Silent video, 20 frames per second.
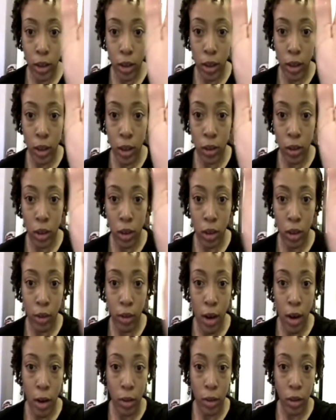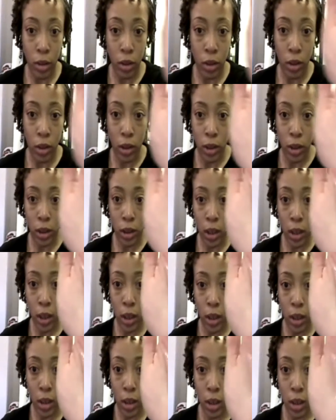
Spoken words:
So I'll turn around so you can see.